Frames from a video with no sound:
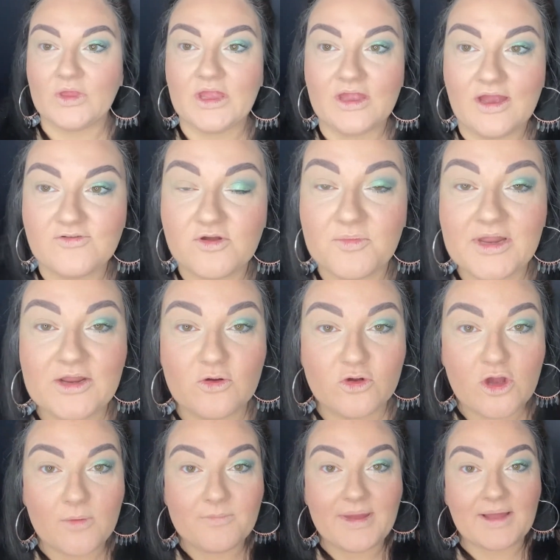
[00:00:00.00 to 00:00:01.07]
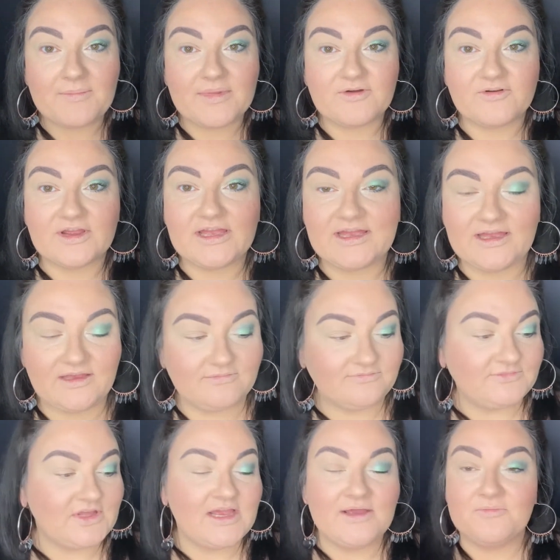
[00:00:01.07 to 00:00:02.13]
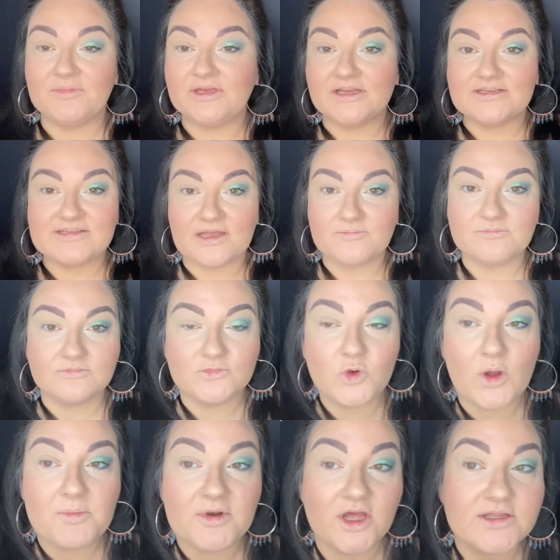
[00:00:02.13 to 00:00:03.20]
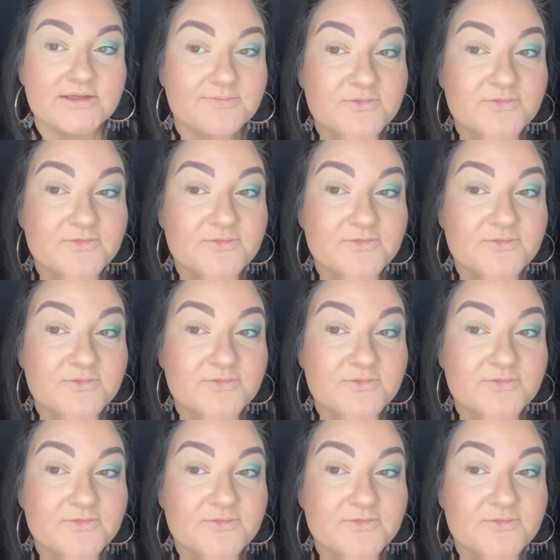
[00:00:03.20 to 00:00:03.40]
I've got my little compact mirror here because I'm quite blind.